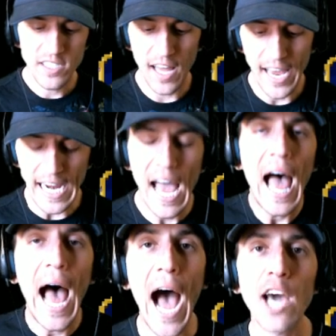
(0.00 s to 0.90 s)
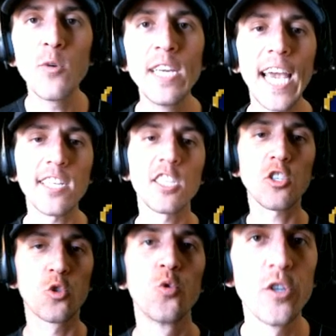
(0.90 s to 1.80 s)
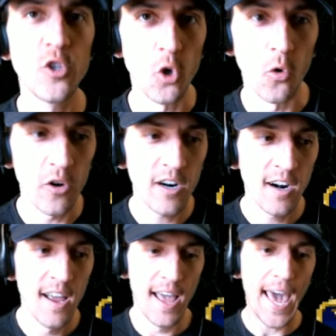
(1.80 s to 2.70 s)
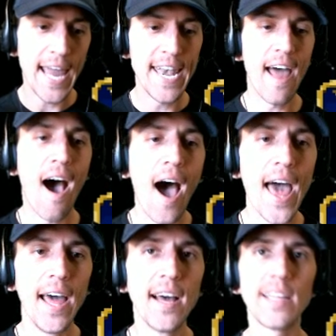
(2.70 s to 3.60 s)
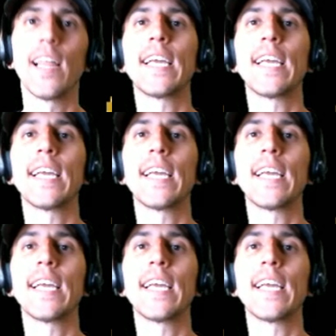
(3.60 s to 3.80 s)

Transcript: like, how do we get this through the door and not like